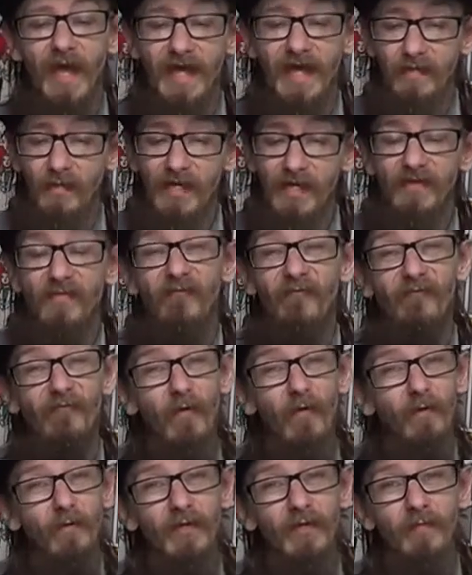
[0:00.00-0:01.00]
Anyway, the
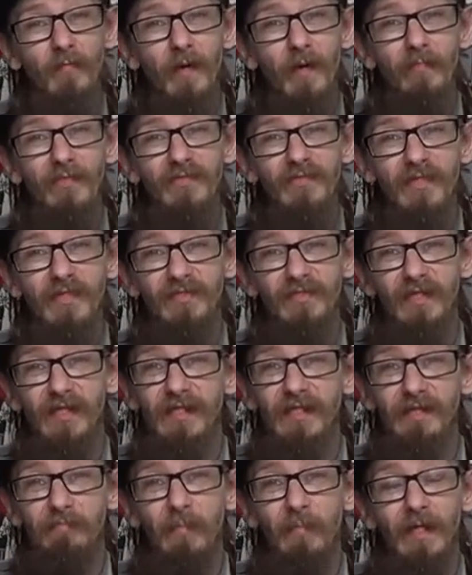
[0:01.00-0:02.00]
4 other members of the
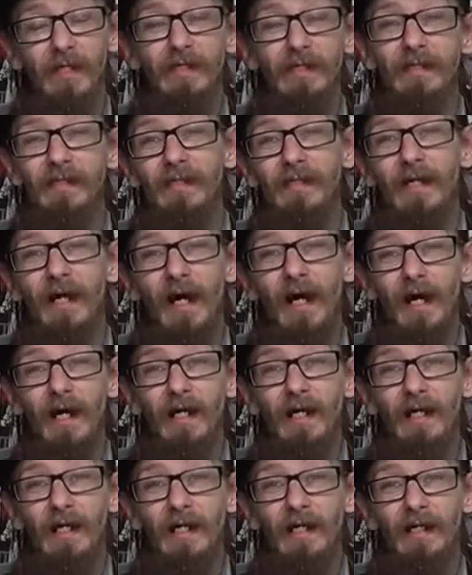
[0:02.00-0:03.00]
team,
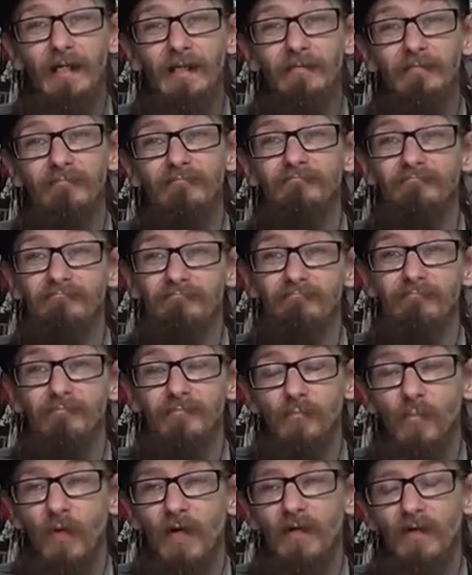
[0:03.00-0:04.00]

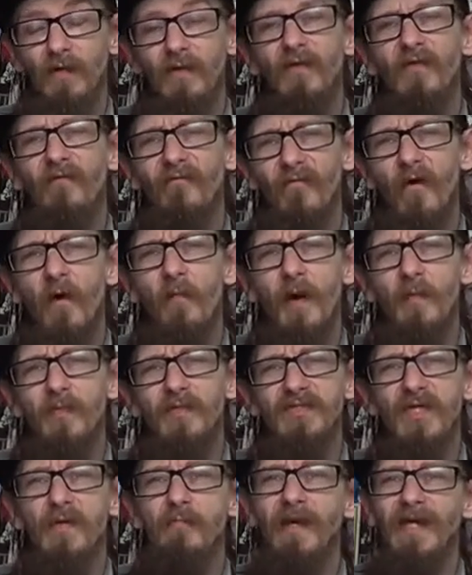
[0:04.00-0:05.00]
well, the 4
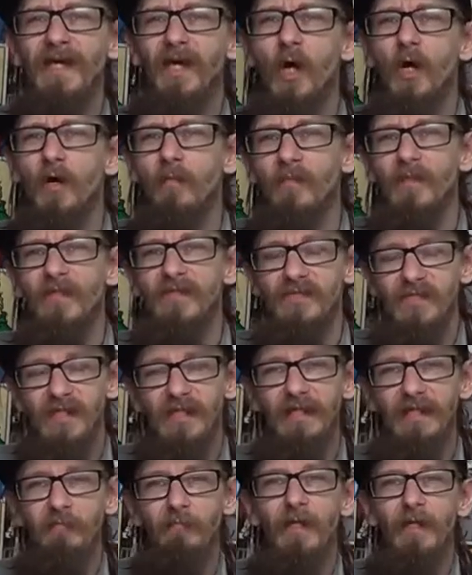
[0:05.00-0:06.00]
members that become the
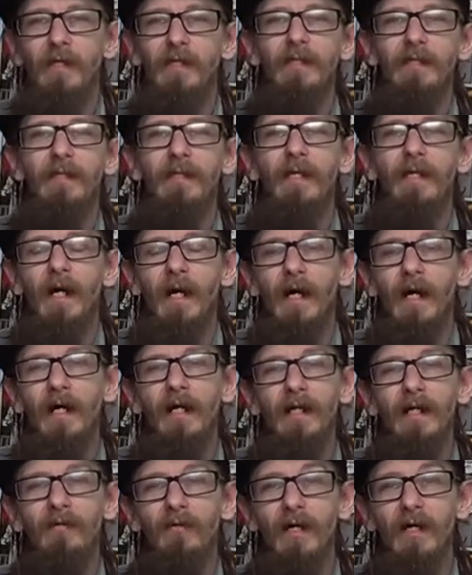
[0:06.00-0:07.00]
team
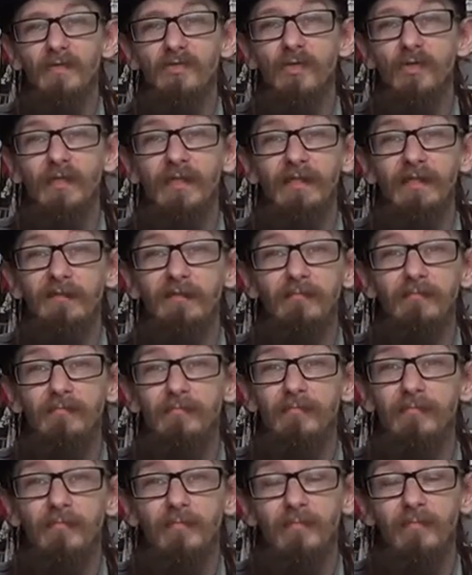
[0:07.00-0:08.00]
are actually
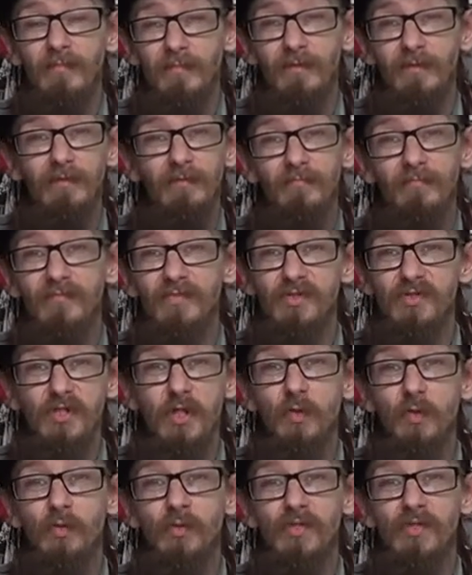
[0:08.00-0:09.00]

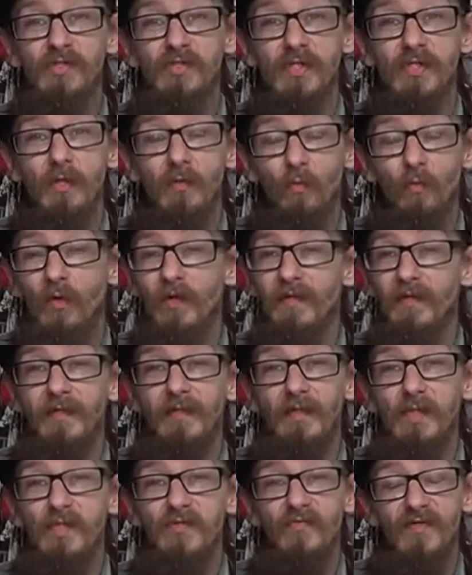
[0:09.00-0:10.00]
students
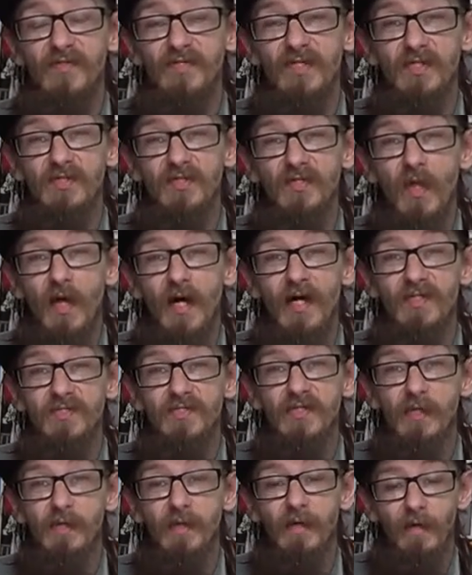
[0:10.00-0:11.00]
within this physics
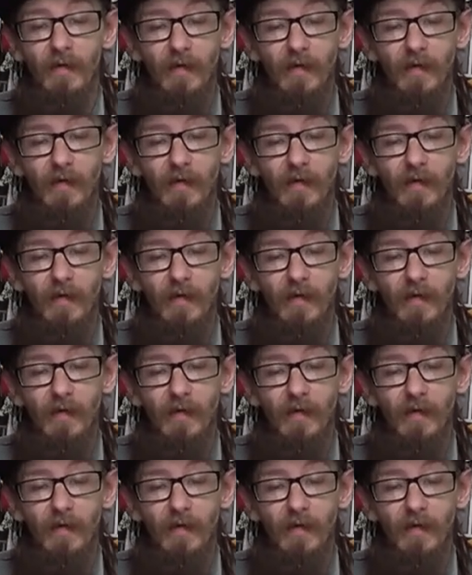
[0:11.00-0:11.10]
class.